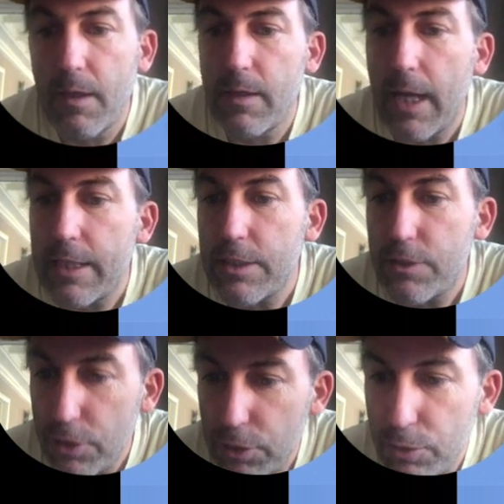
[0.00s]

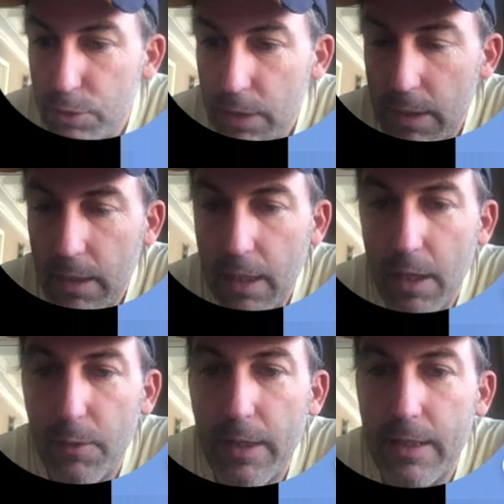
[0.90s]
92,
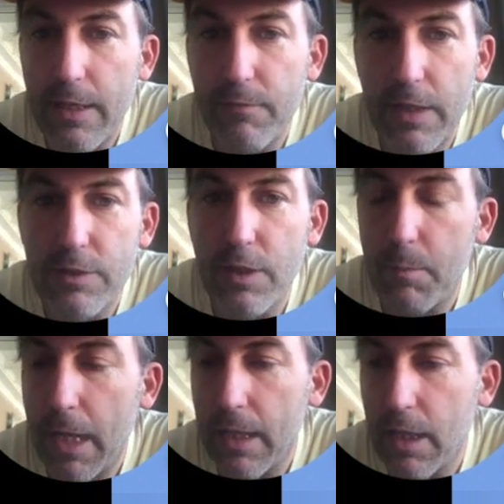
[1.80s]
we had the Convention on
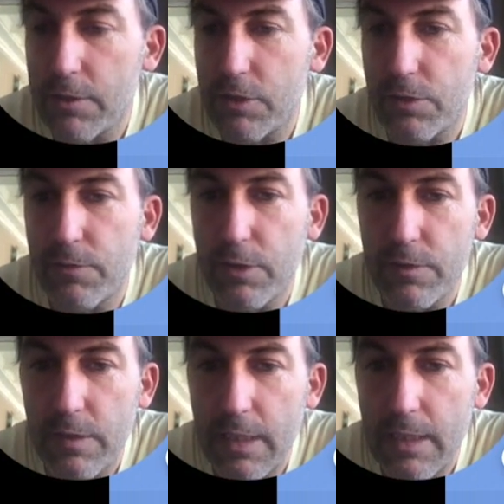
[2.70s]
Biological
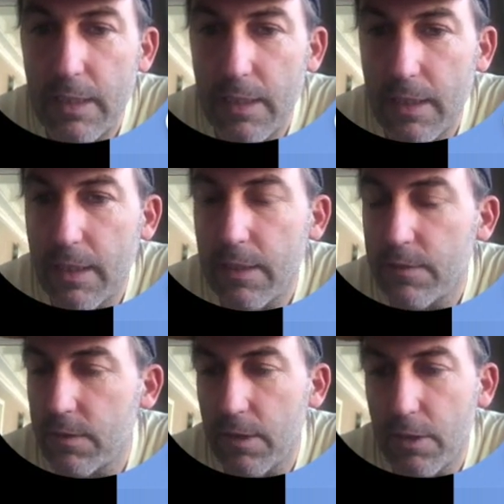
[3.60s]
Diversity, and
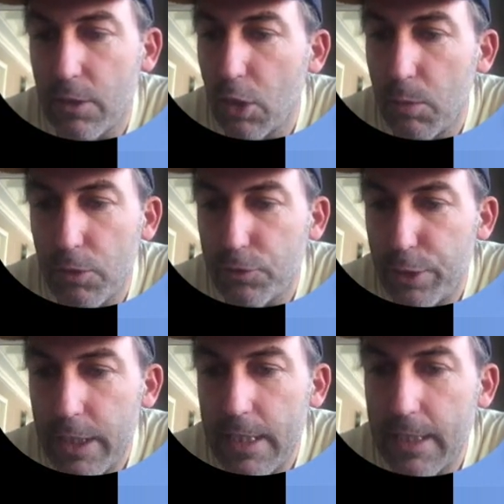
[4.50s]
it's a global
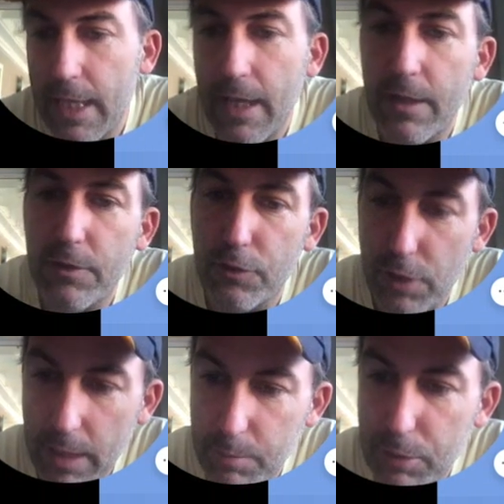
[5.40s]
treaty again to
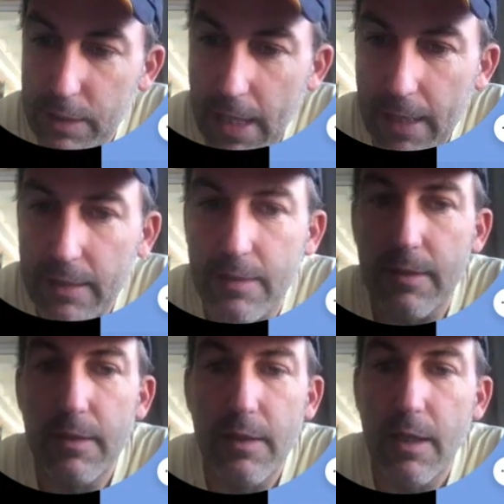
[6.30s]
try to protect,
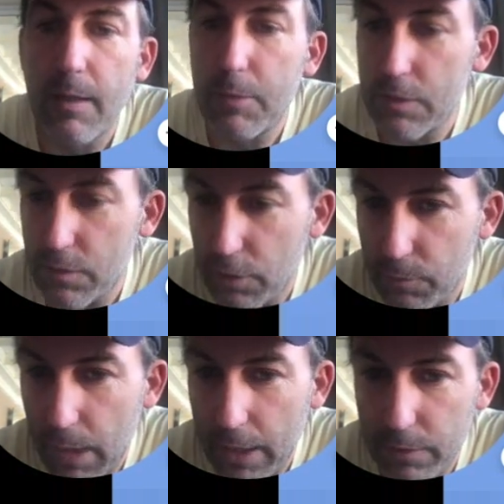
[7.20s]
conserve
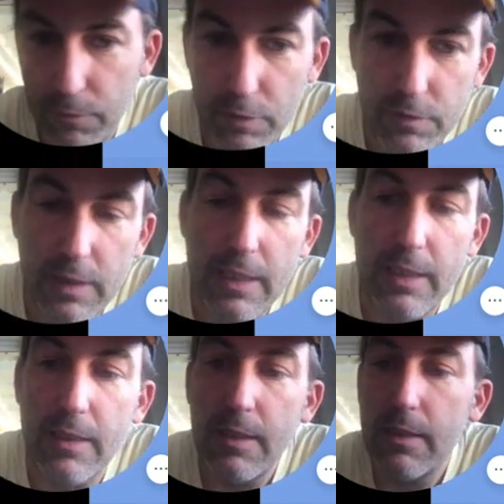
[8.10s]

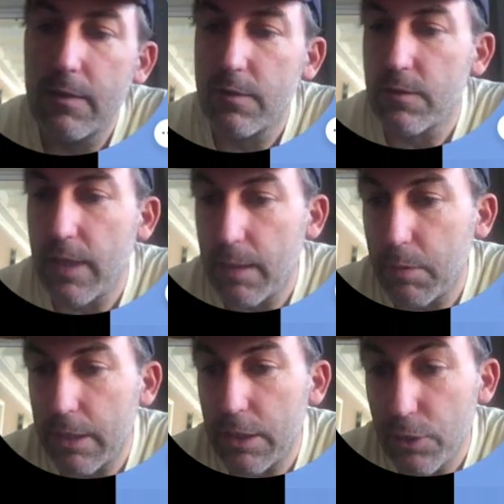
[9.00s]
biodiversity,
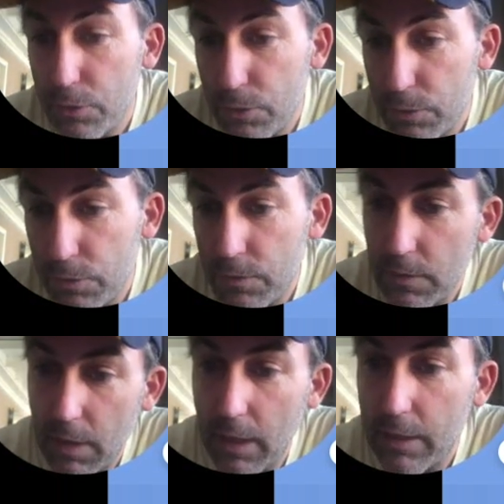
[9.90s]
sustainably use
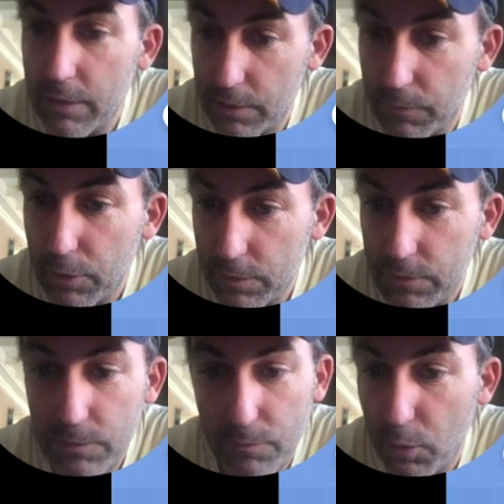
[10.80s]

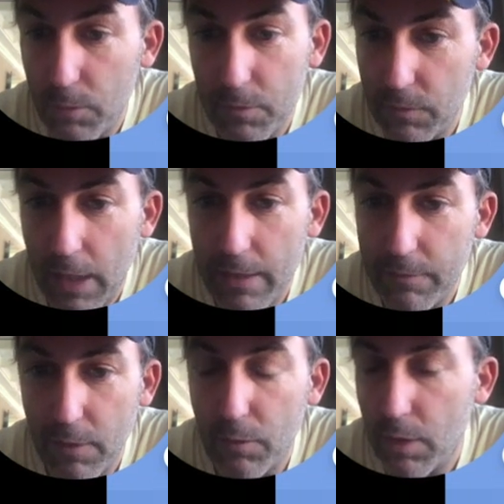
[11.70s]
diverse forms of life
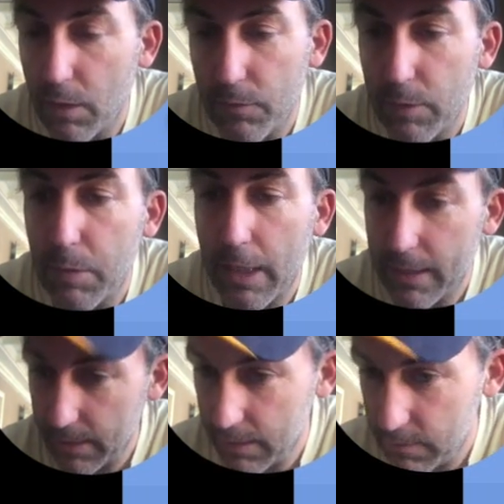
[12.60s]
all over the
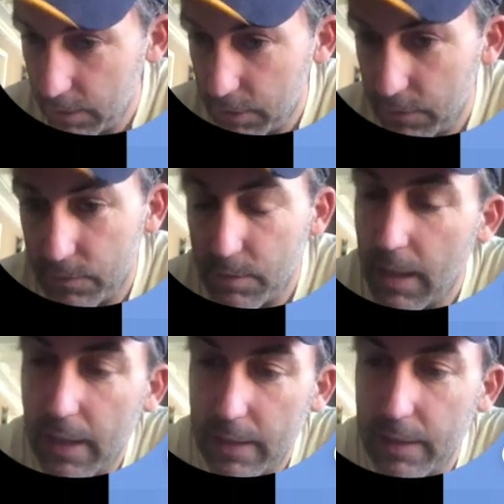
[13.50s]
planet, such as
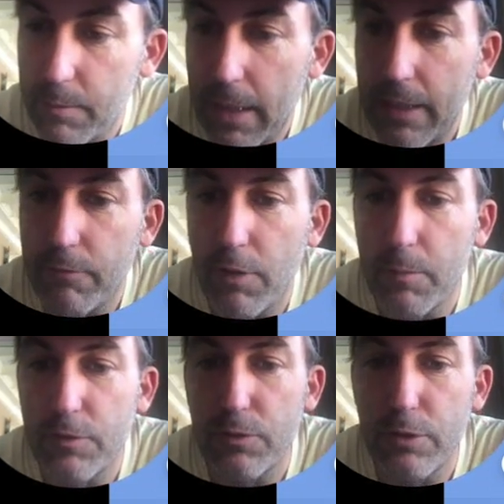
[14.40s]
in making
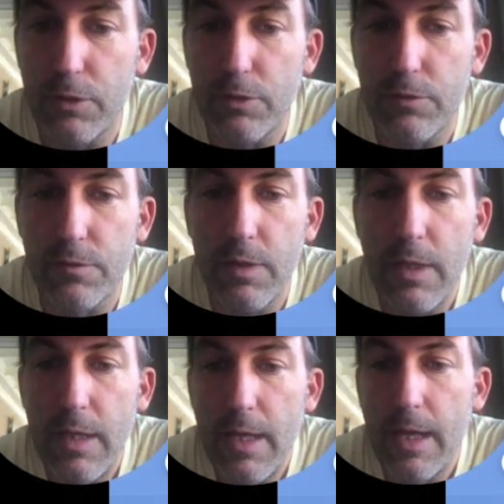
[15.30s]
pharmaceuticals,
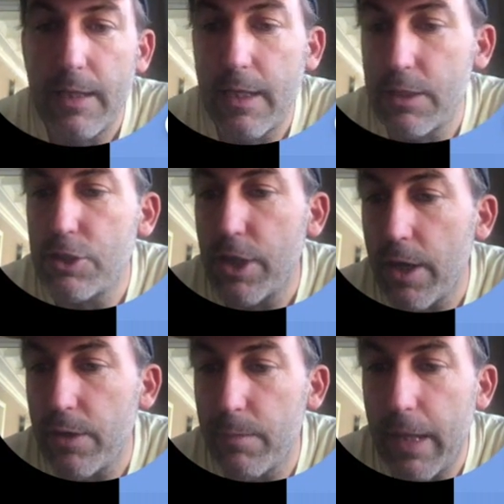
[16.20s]
and then
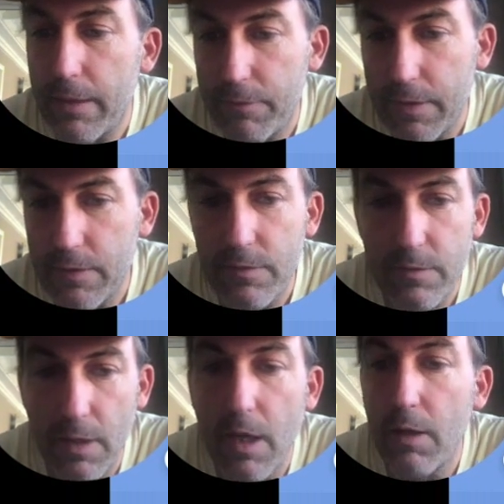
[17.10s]
share the benefits
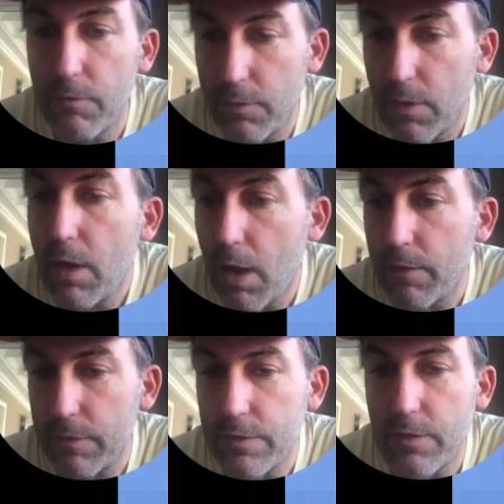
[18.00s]
of
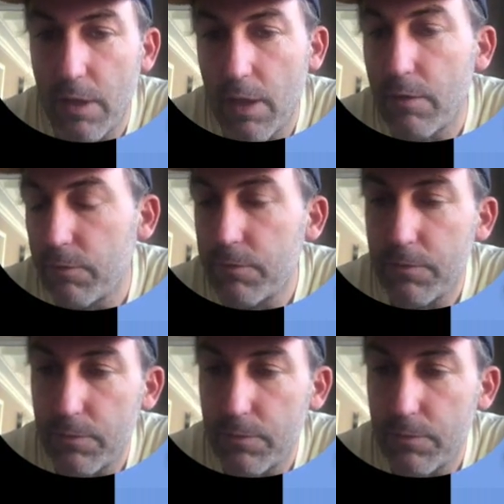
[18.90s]
harvest of,